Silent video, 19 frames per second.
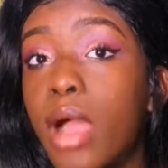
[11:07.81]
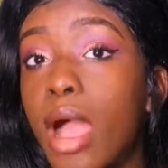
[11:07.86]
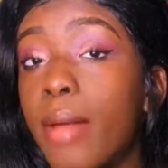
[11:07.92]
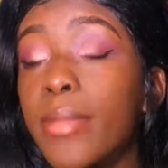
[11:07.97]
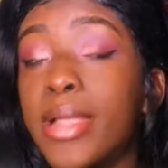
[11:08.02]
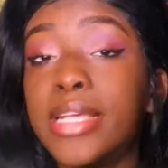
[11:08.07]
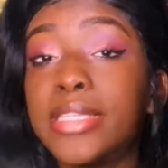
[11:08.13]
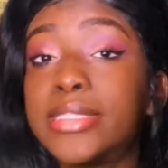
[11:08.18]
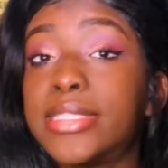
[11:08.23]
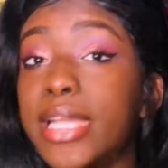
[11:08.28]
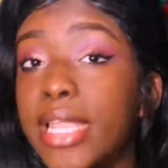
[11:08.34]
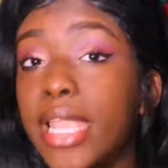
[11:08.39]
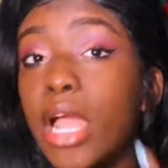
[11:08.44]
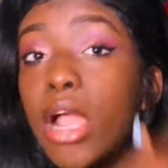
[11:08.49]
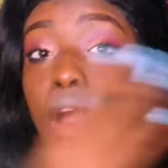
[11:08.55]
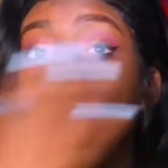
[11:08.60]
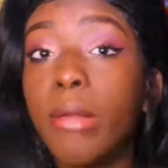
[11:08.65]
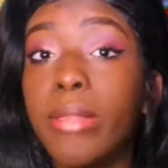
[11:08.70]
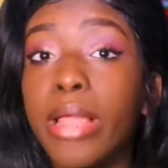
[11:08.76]
I'm not saying
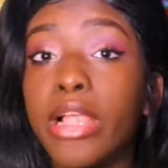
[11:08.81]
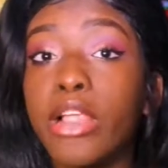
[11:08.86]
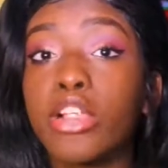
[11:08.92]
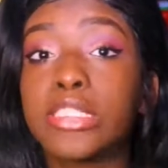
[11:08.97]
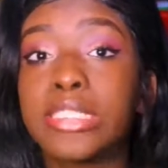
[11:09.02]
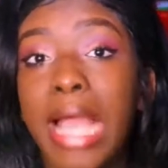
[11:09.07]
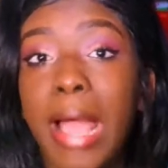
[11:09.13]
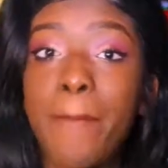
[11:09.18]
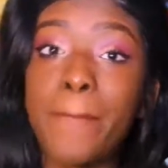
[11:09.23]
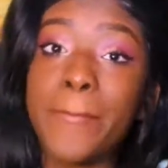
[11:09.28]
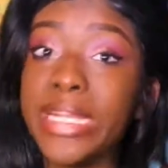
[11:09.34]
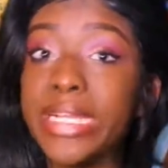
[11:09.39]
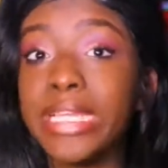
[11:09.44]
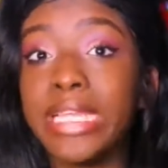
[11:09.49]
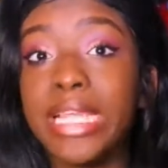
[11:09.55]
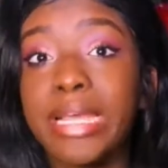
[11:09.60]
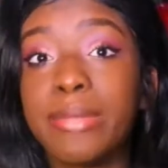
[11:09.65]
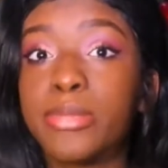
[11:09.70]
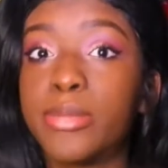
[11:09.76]
like all black girls got
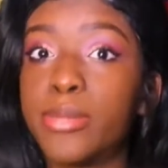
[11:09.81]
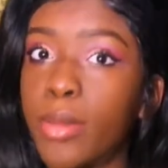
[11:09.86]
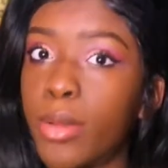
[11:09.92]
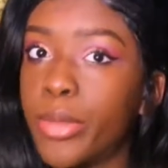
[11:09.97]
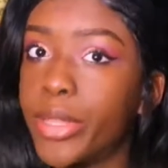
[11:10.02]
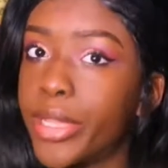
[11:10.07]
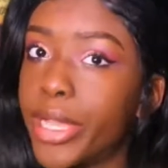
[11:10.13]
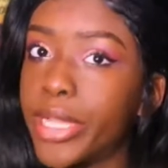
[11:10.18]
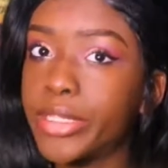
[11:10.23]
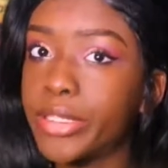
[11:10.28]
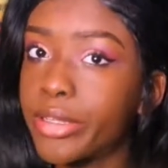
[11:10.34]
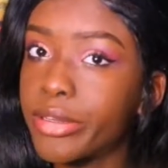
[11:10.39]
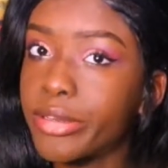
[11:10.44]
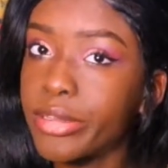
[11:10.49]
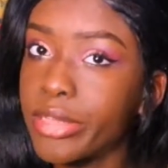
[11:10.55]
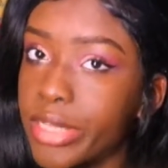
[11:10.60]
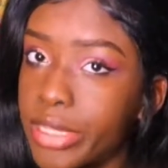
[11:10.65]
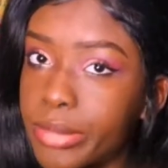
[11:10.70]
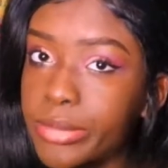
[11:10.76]
big lips, but we got
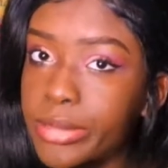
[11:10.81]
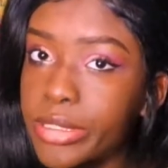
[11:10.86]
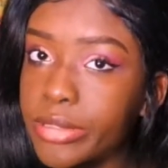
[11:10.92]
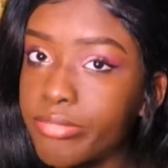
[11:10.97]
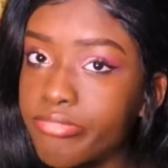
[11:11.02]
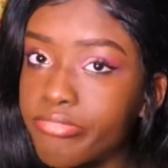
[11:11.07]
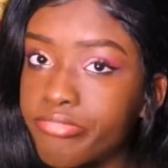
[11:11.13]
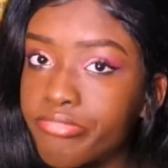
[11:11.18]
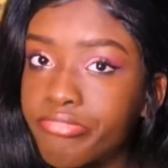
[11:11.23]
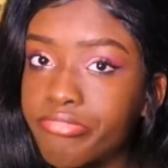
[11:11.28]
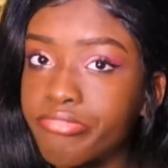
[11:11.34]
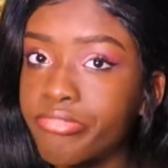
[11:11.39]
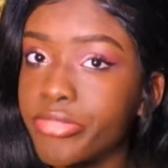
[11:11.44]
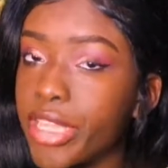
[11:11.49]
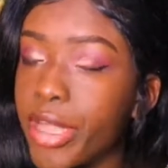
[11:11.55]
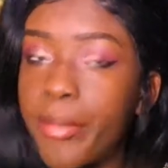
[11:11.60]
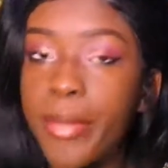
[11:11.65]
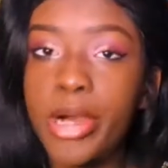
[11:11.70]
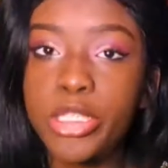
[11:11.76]
thicker lips
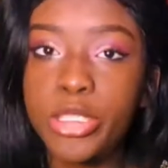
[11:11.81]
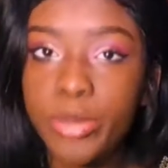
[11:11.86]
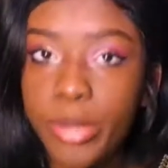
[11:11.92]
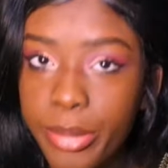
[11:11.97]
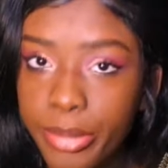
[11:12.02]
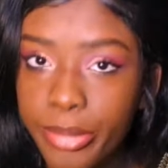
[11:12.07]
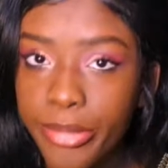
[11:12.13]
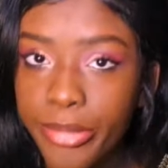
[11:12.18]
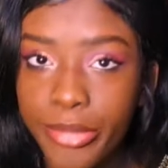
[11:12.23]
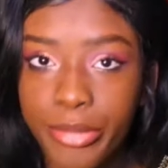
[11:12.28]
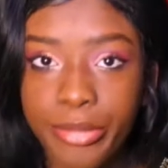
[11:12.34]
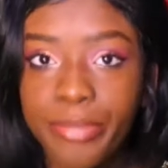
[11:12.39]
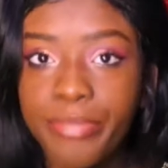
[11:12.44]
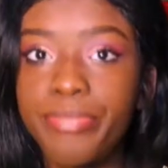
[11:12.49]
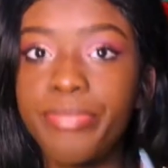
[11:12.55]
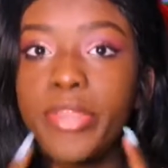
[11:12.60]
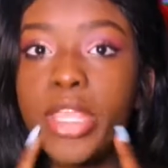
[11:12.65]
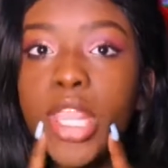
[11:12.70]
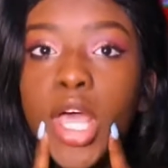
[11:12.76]
than most people.
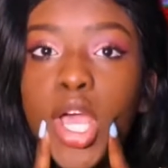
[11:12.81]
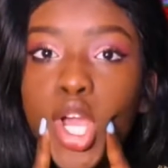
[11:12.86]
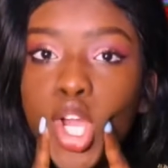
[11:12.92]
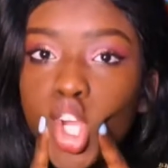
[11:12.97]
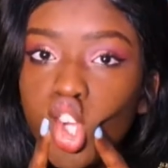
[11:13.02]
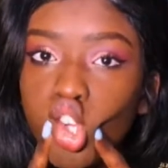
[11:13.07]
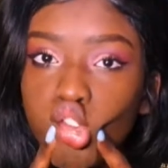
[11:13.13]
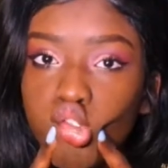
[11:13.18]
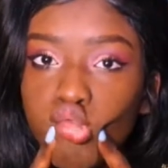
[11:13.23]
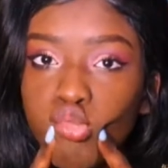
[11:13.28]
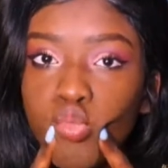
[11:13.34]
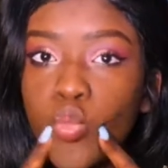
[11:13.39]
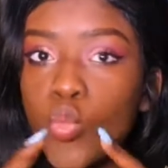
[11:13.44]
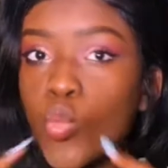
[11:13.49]
Like,